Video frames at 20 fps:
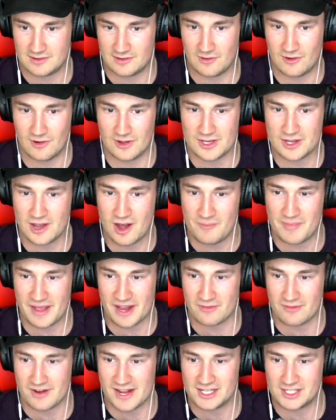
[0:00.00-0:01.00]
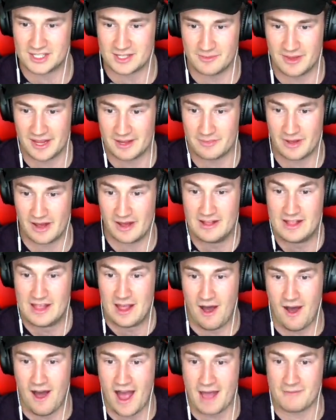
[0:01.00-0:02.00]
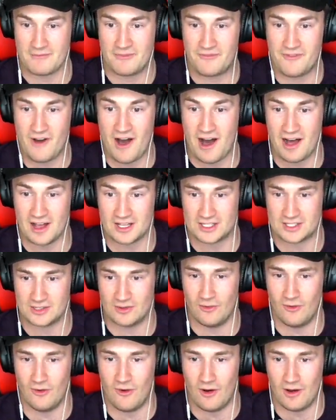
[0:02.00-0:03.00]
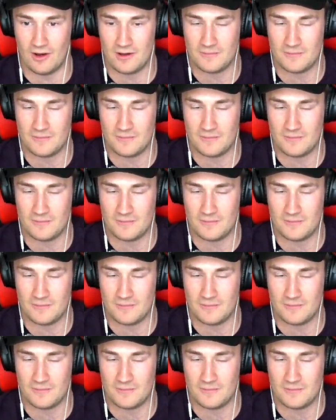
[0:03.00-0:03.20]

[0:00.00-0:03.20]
Oh, you got a bigger reach than me, but I am fast. Oh,